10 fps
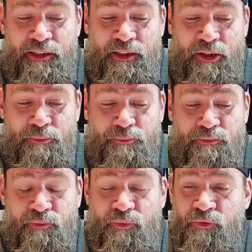Um,
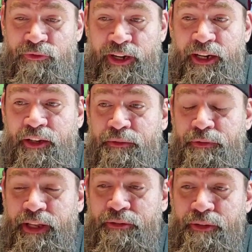very good
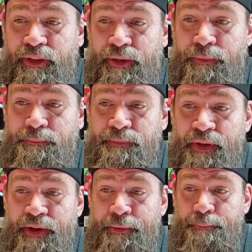flavor though.
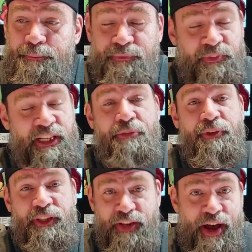Um,
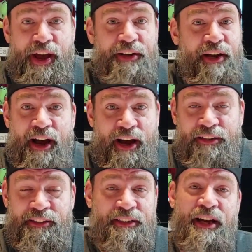definitely not
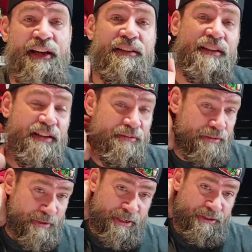hot. Did not
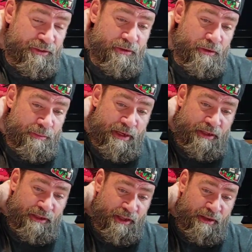even register on
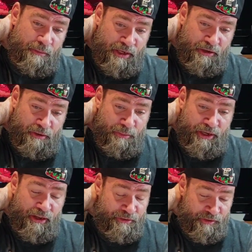my heat meter, but
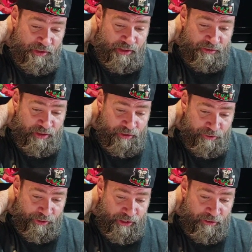obviously I still got a
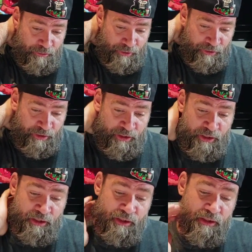little heat going
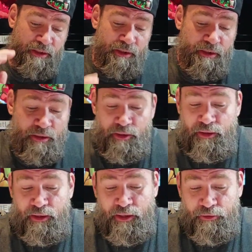
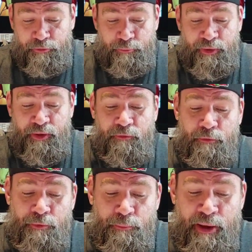on uh, from the
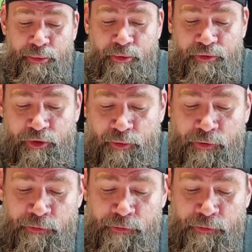from the pepper review.